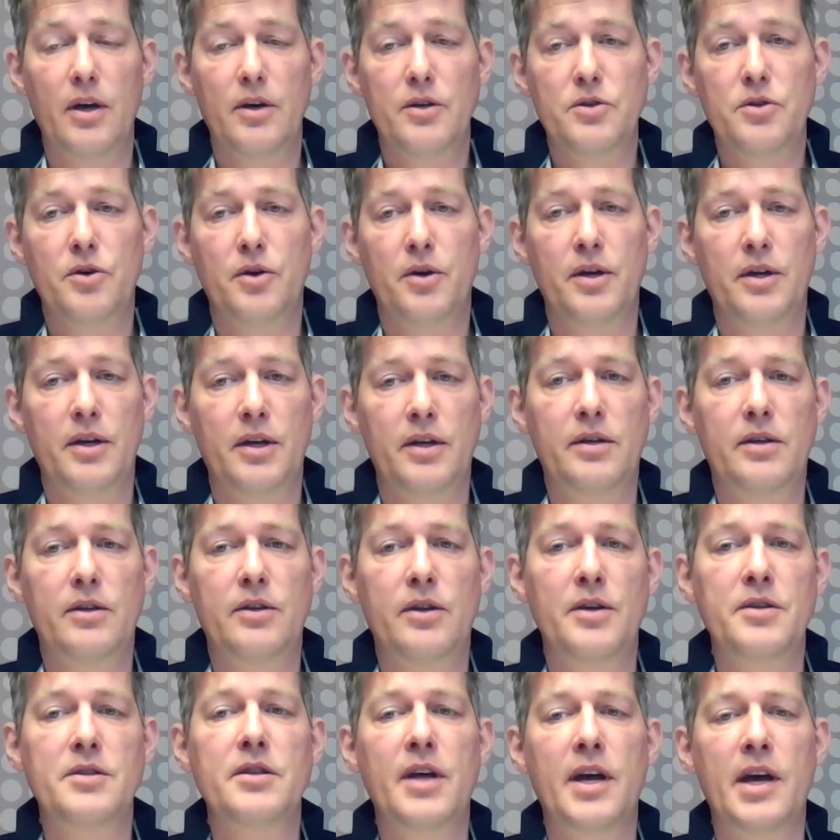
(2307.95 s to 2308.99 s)
So it
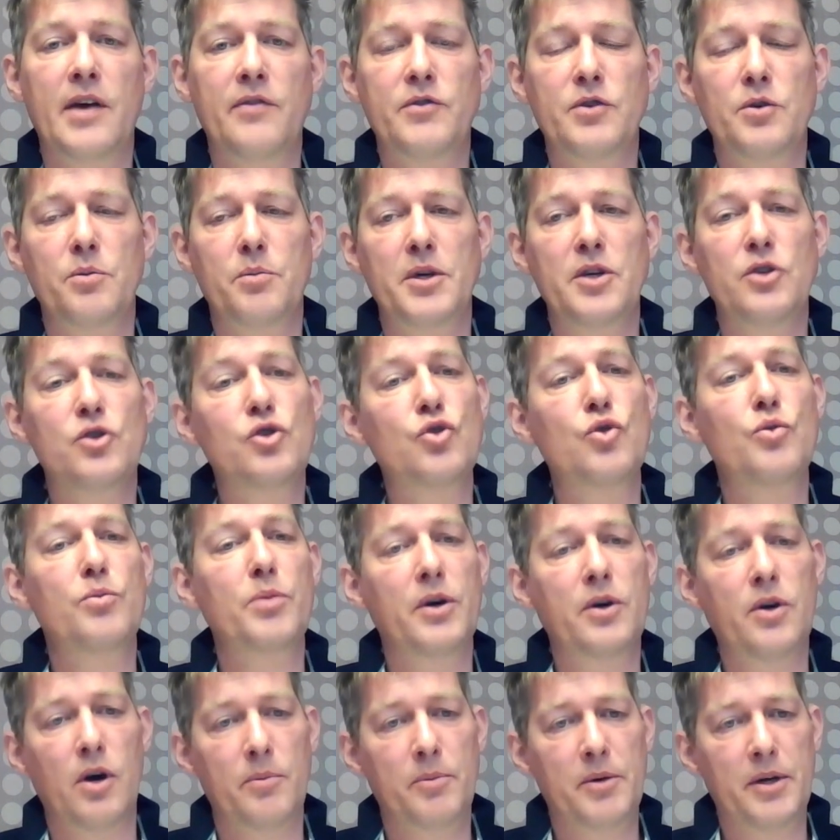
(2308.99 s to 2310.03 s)
doesn't have to be
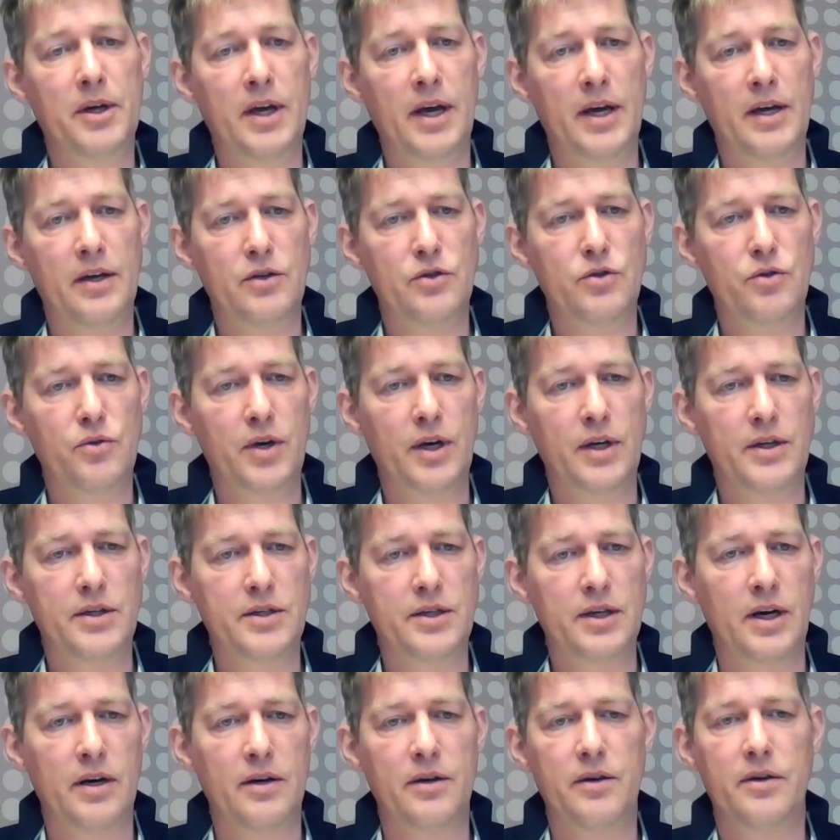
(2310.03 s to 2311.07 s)
super complicated to get
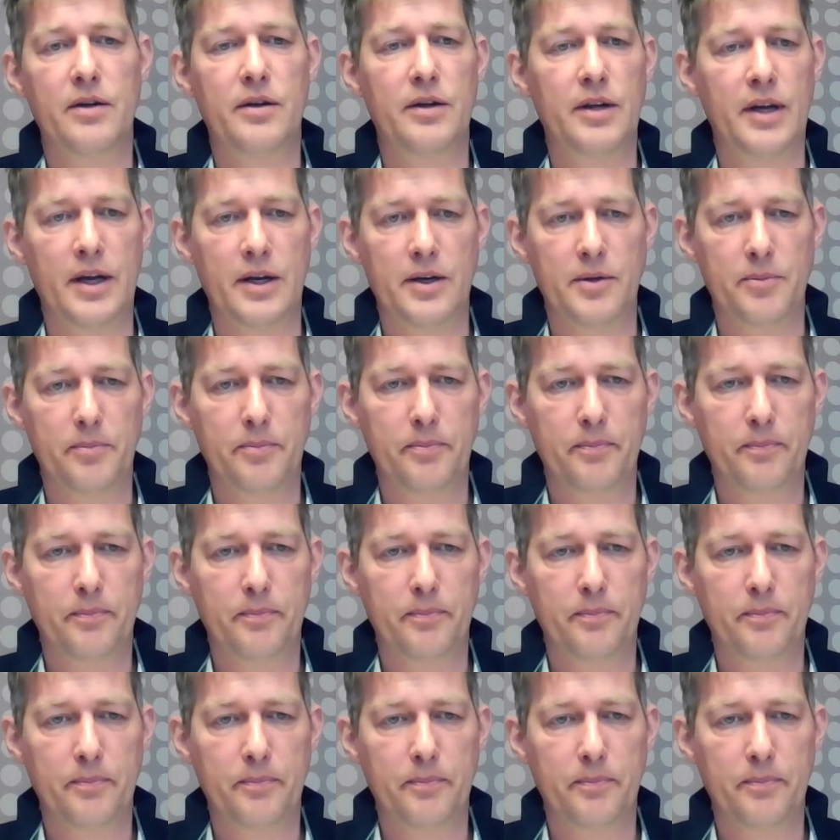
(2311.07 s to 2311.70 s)
started on that.